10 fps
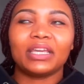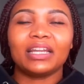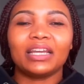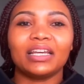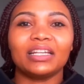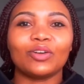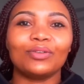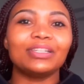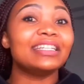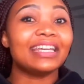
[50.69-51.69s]
it is
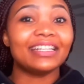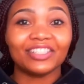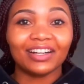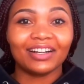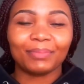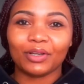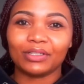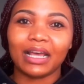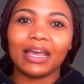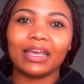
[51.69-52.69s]
only nature
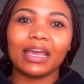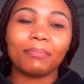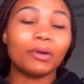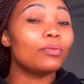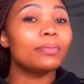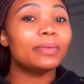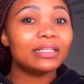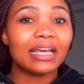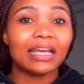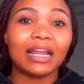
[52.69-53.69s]
because I am a
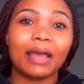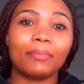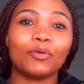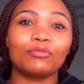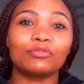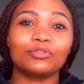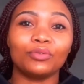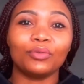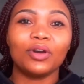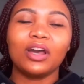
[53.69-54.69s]
woman and I'm going
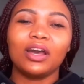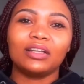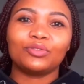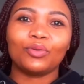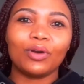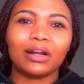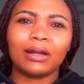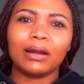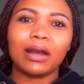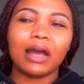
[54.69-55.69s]
to talk